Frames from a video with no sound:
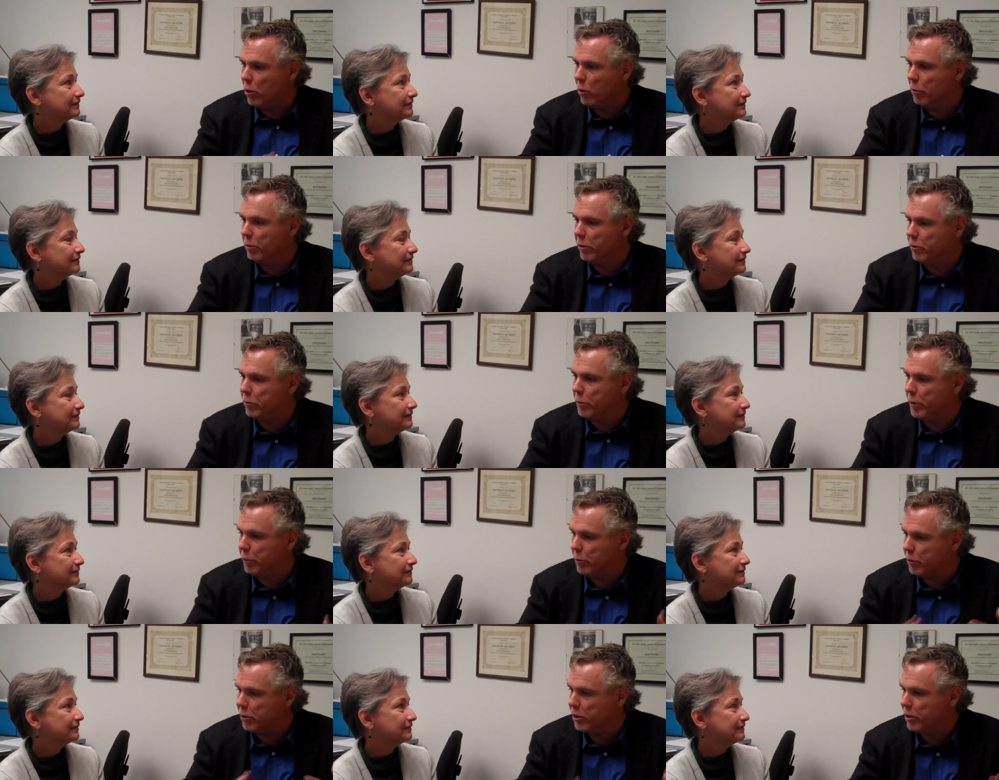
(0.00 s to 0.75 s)
Speaker 1: homeless
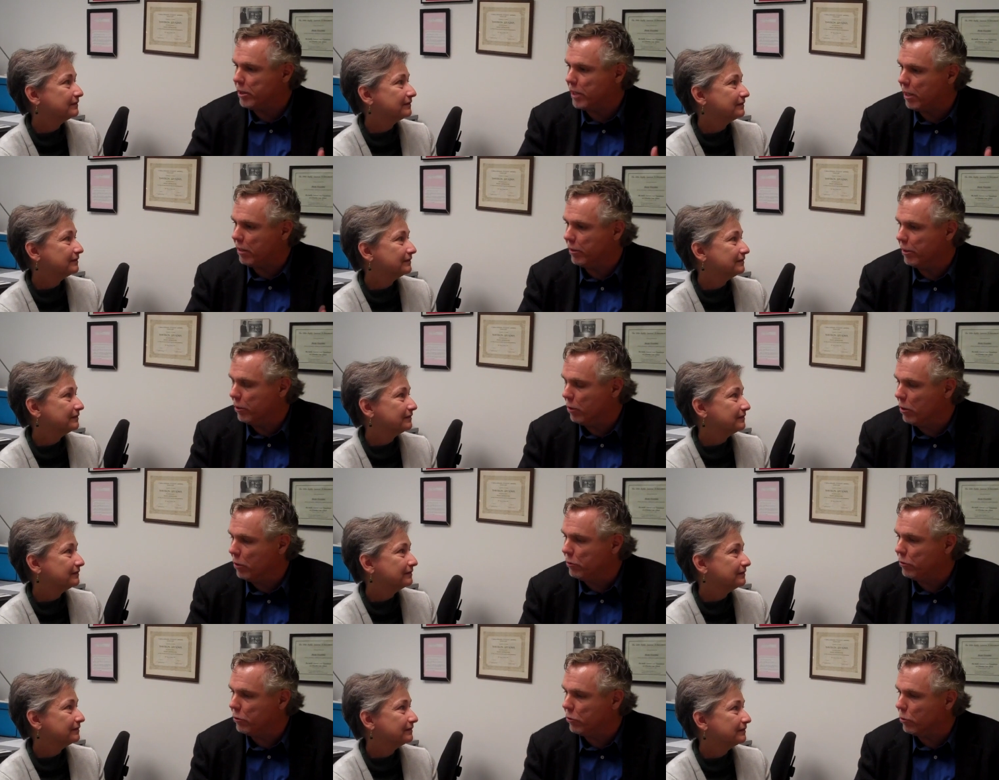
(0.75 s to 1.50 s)
people to tell their
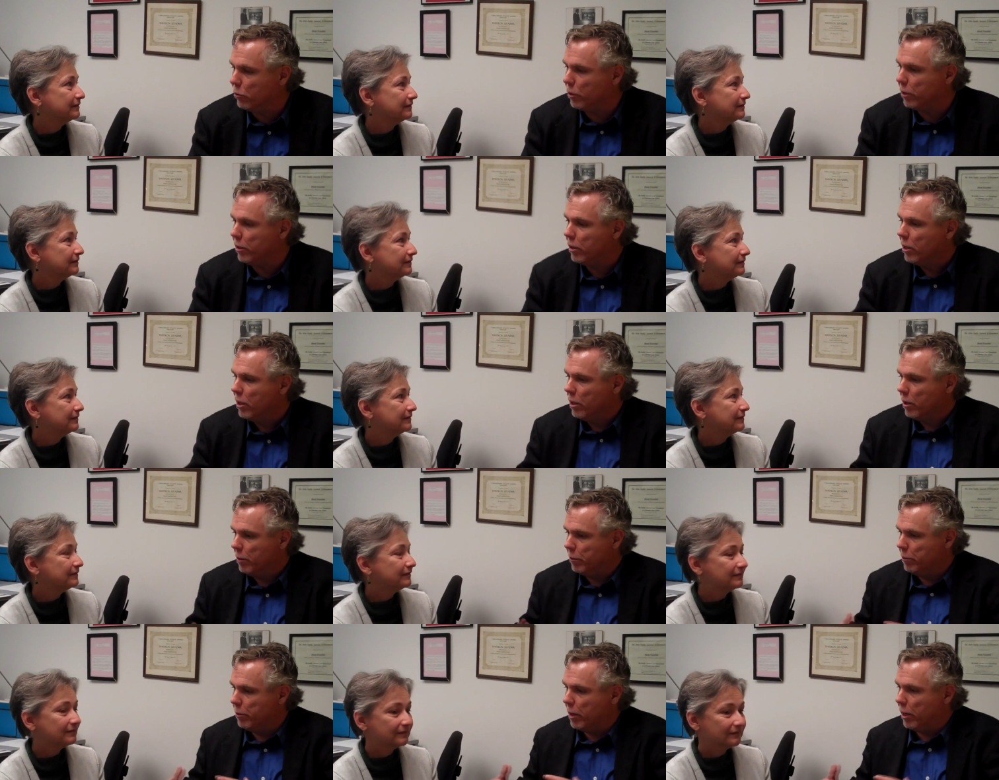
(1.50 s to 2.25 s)
own story.
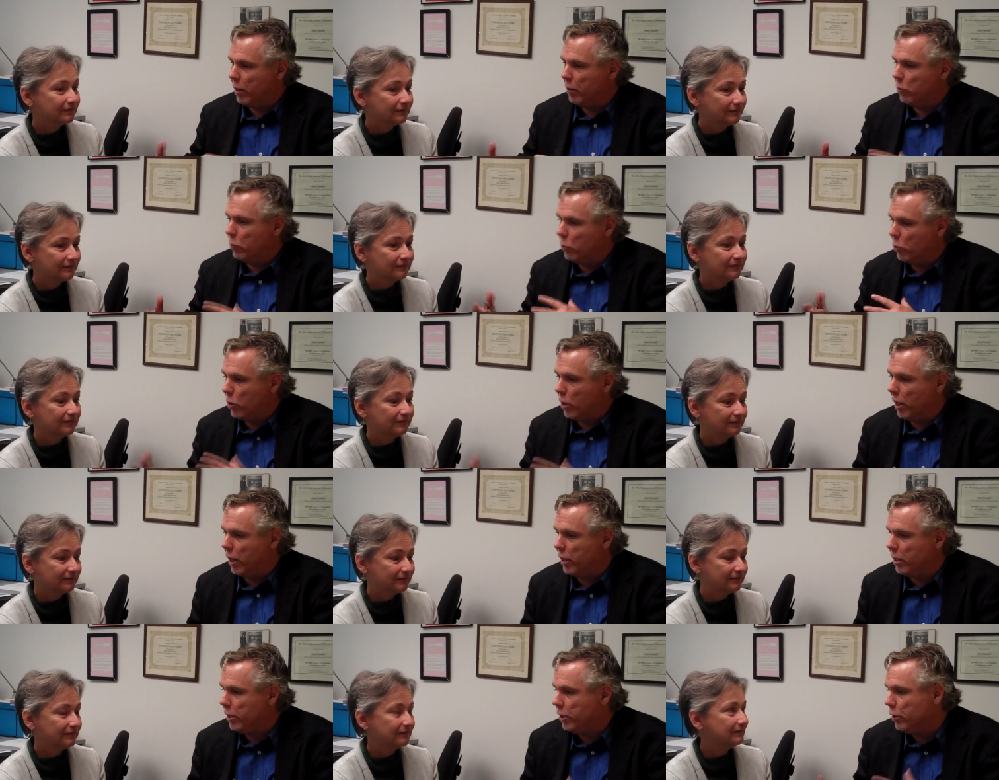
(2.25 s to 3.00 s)
But
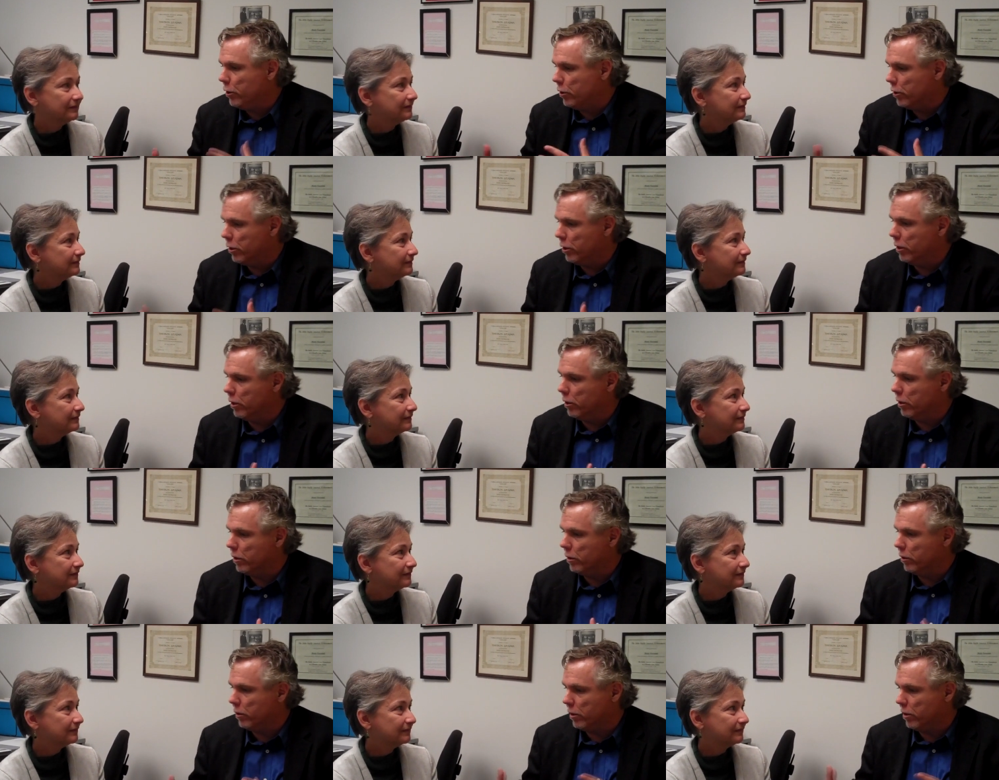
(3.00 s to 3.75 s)
what
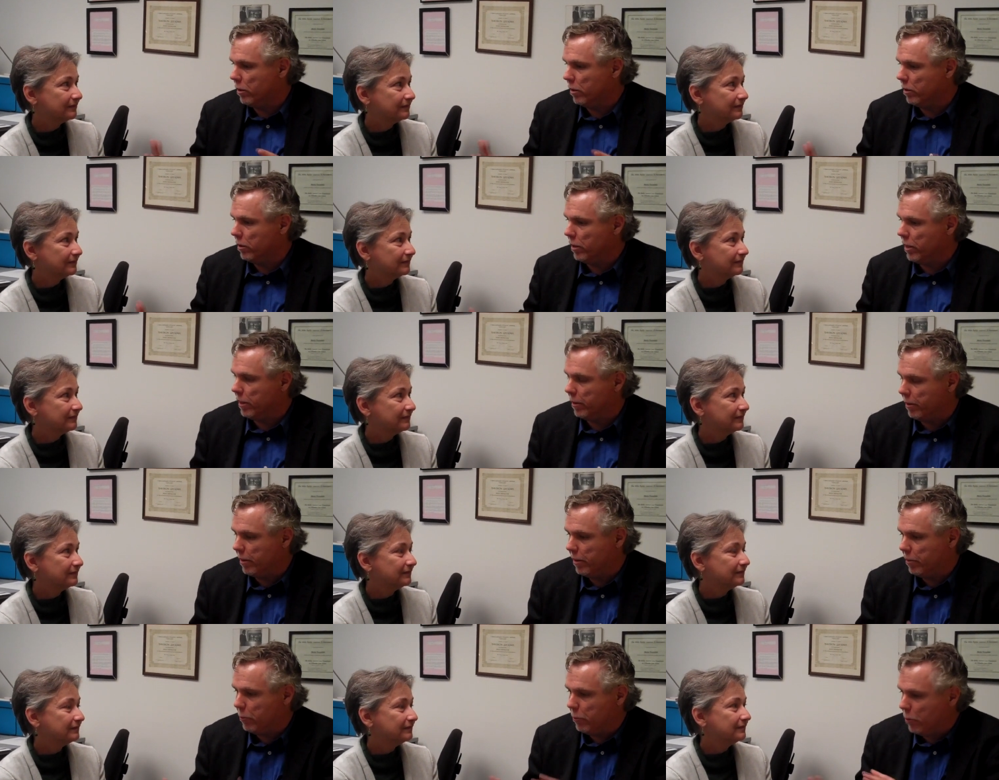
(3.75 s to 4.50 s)
you're,
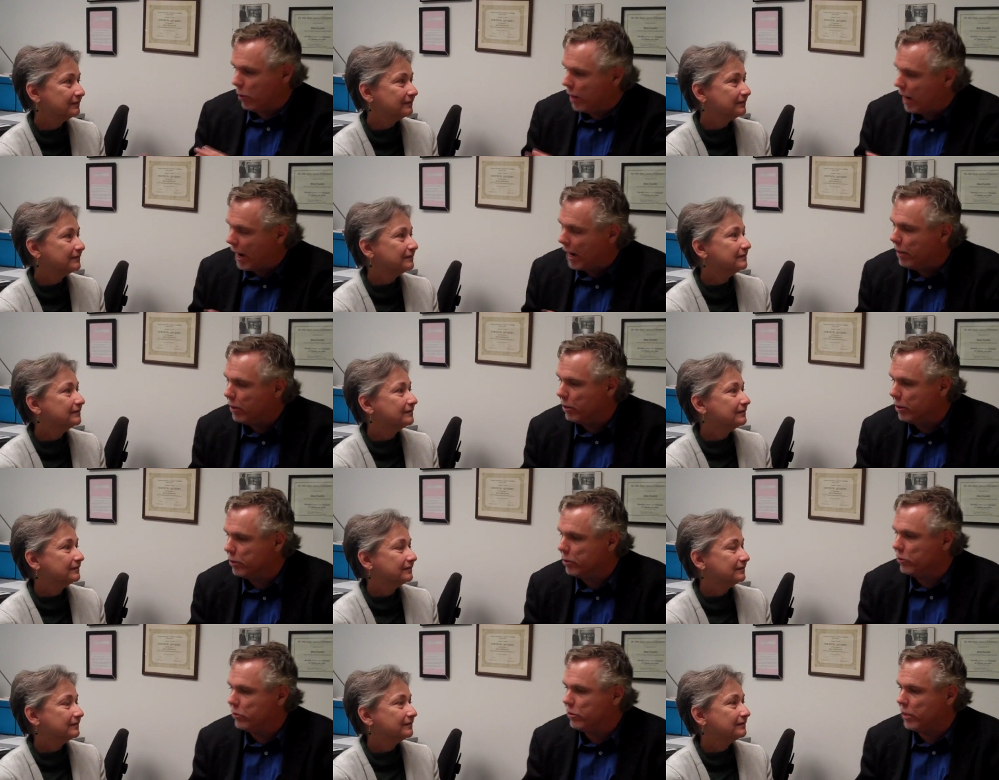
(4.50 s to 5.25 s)
what I
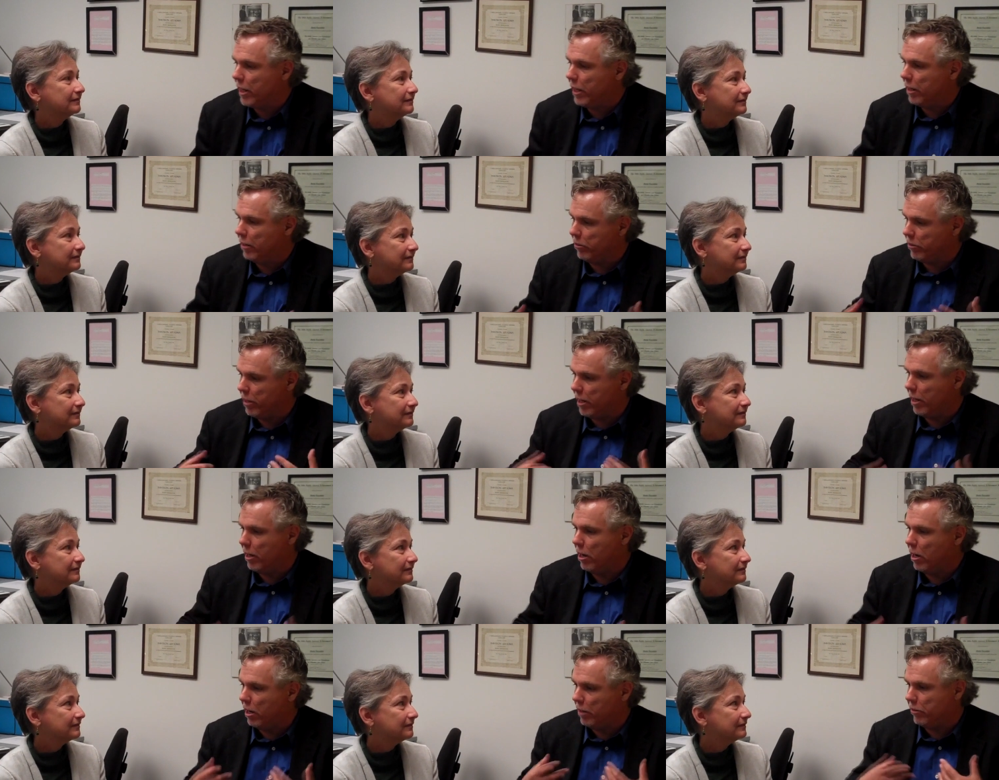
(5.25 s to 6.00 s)
heard you say is
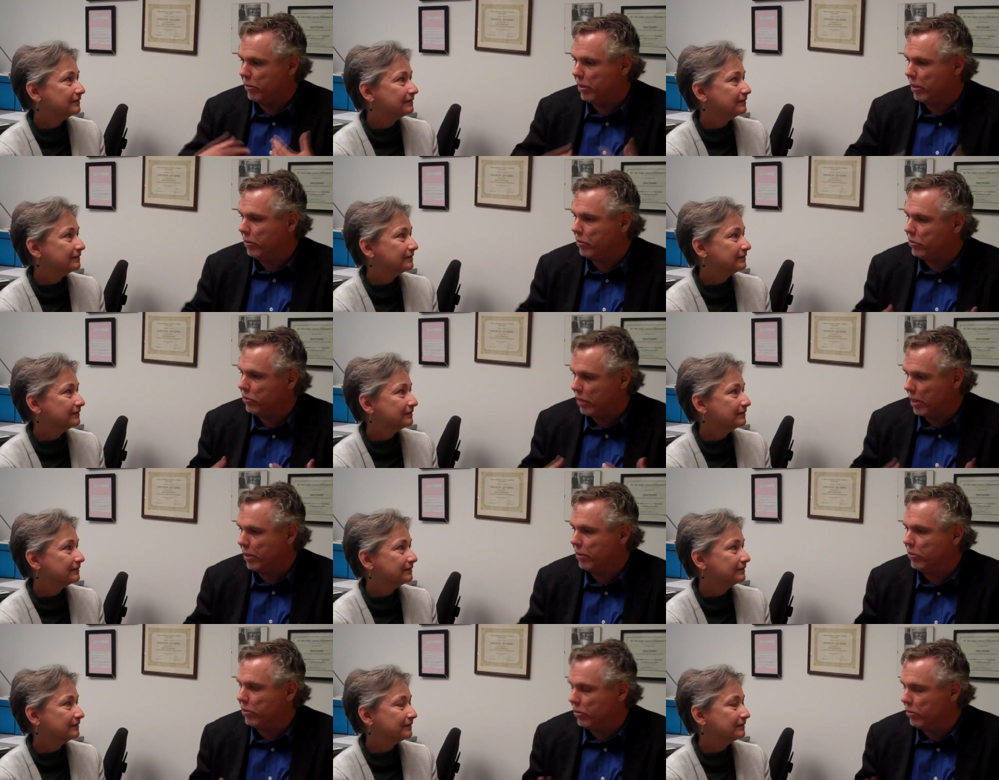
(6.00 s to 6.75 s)
that us as
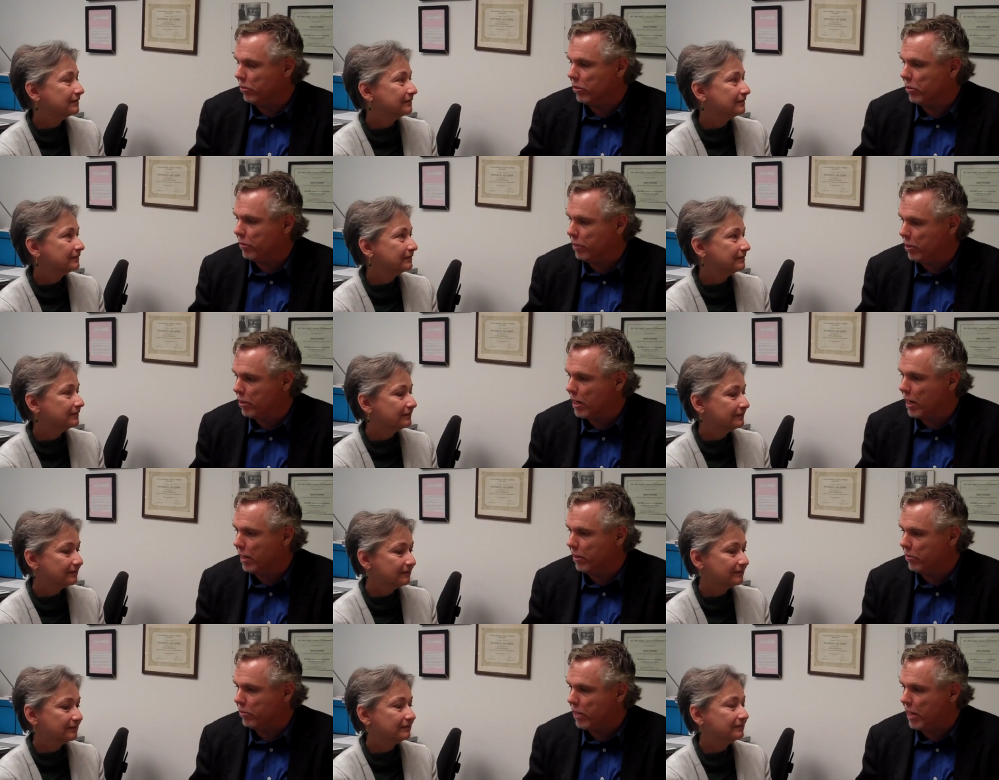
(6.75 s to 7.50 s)
citizens of the
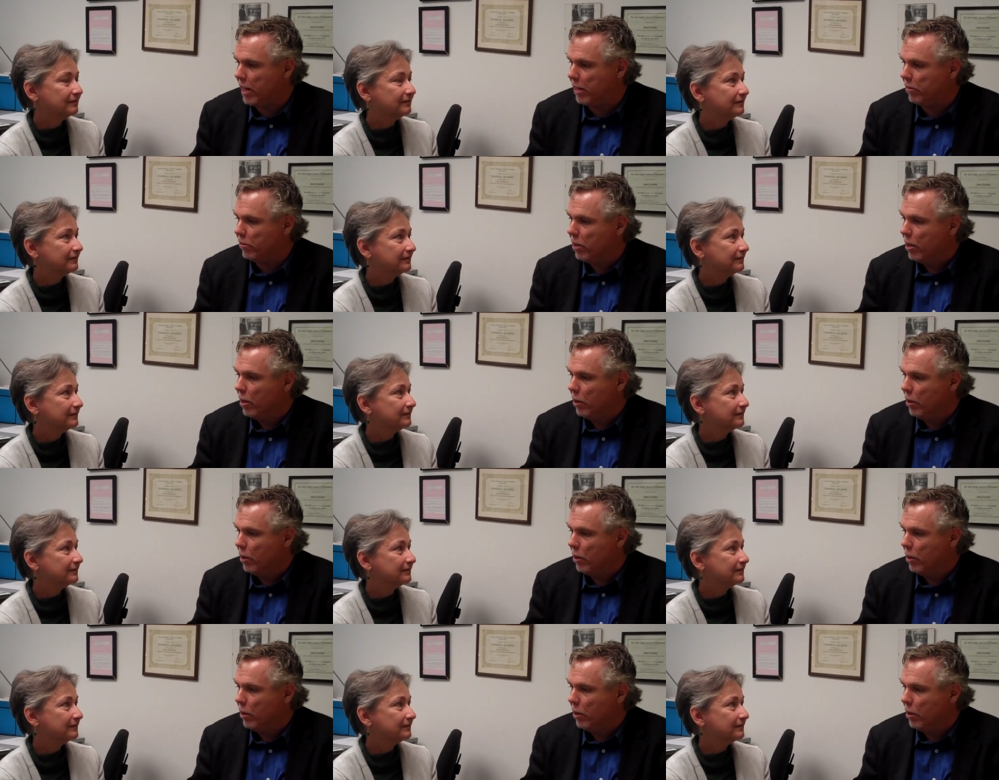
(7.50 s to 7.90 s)
United States,